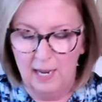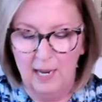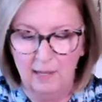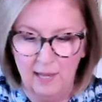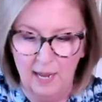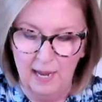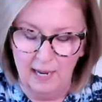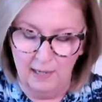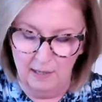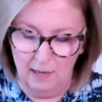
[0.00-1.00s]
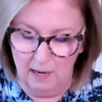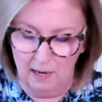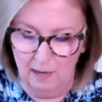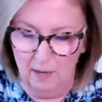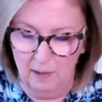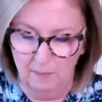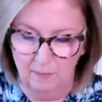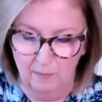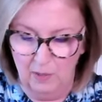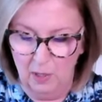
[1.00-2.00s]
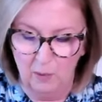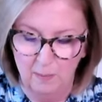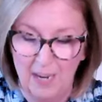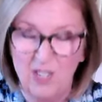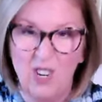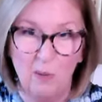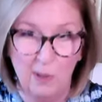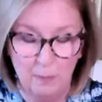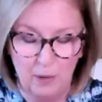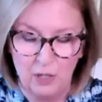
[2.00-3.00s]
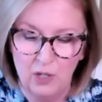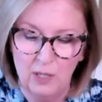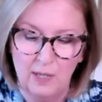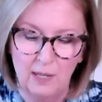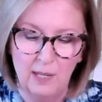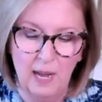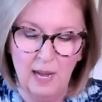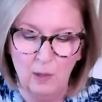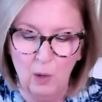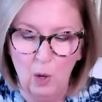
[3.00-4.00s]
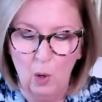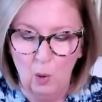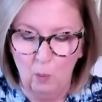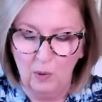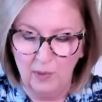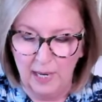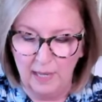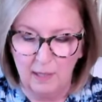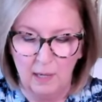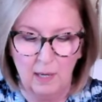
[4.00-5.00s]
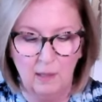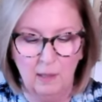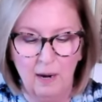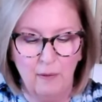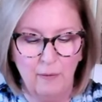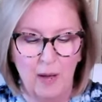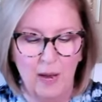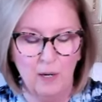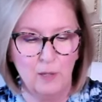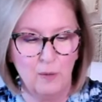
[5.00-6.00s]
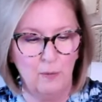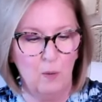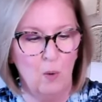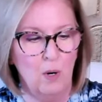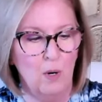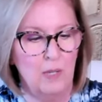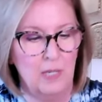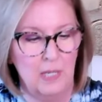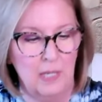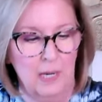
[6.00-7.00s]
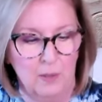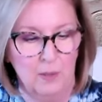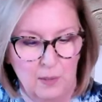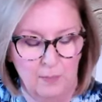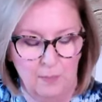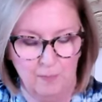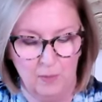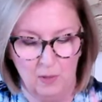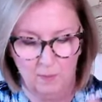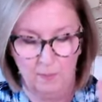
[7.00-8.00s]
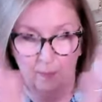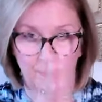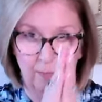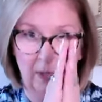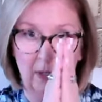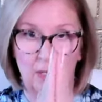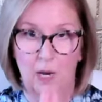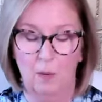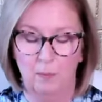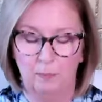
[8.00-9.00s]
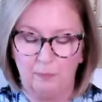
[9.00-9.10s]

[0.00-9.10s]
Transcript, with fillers: and then, um, you know, with my general impressions, and then we'll get the clarifiers for the details. So